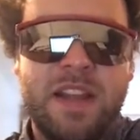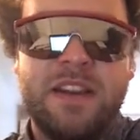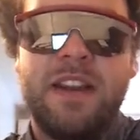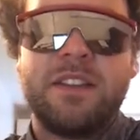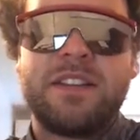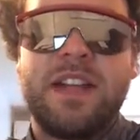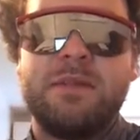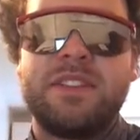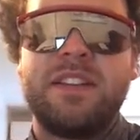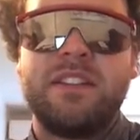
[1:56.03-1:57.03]
Now it's
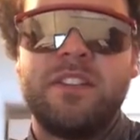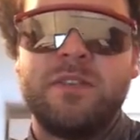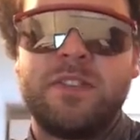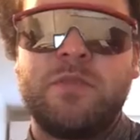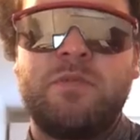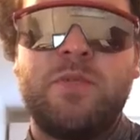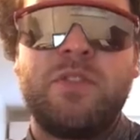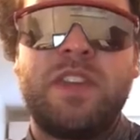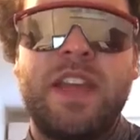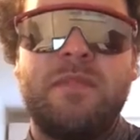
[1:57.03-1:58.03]
time to send it over to
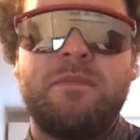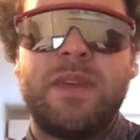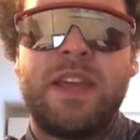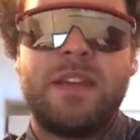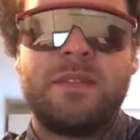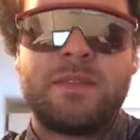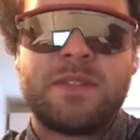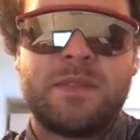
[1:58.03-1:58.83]
Bootcamp Baines with